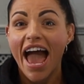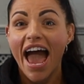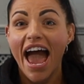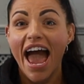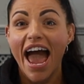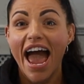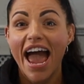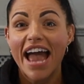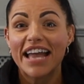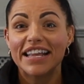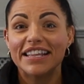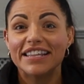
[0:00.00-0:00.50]

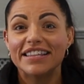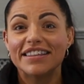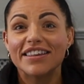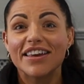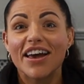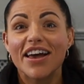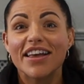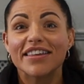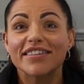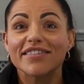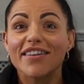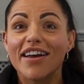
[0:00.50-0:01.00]
and
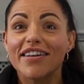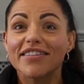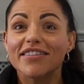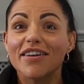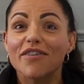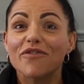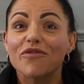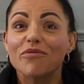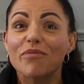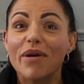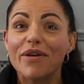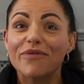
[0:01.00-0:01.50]
signed
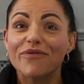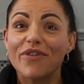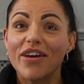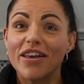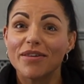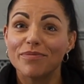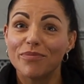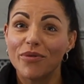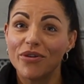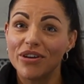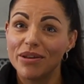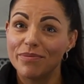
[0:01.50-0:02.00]
up for my
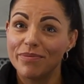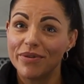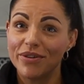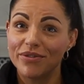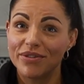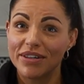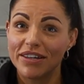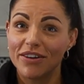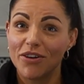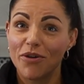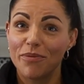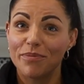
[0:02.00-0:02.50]
first
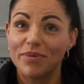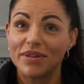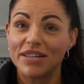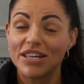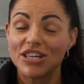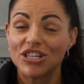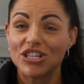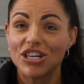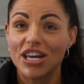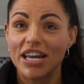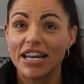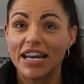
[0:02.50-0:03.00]
bodybuilding
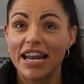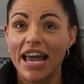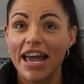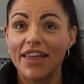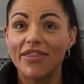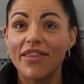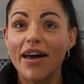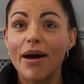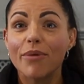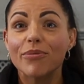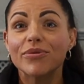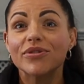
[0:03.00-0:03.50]
competition.
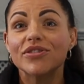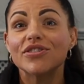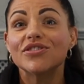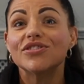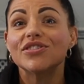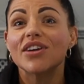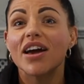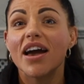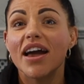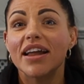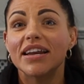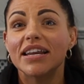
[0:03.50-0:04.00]
And that was a
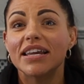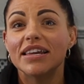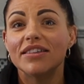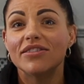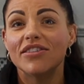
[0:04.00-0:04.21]
journey